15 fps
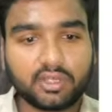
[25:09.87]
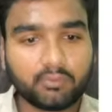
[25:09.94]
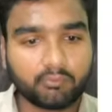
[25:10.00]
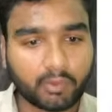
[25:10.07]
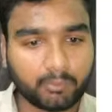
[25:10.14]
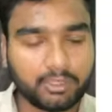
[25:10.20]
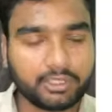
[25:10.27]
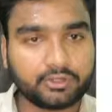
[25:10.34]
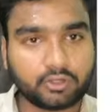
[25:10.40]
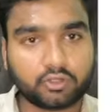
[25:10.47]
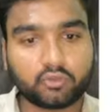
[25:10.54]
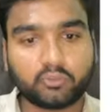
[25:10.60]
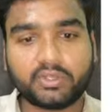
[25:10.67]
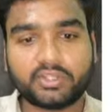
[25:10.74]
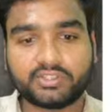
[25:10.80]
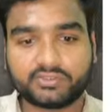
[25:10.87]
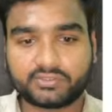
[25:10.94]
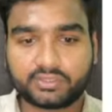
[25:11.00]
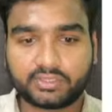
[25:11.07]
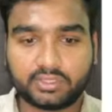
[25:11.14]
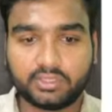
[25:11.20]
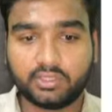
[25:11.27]
public documents,
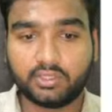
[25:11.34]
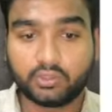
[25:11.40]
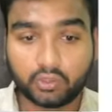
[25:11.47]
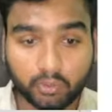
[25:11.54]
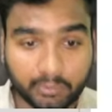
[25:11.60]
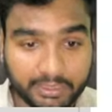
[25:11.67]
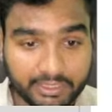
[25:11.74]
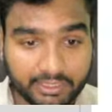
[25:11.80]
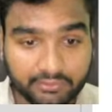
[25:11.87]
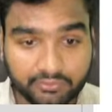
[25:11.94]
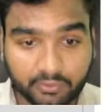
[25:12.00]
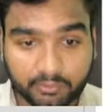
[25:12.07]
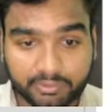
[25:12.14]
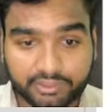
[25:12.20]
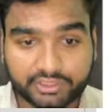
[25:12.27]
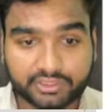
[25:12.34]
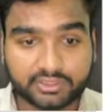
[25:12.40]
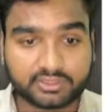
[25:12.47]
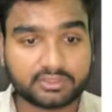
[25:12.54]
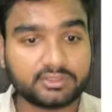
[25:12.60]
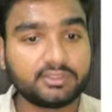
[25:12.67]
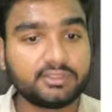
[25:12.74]
domain
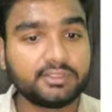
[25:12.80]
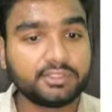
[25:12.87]
information,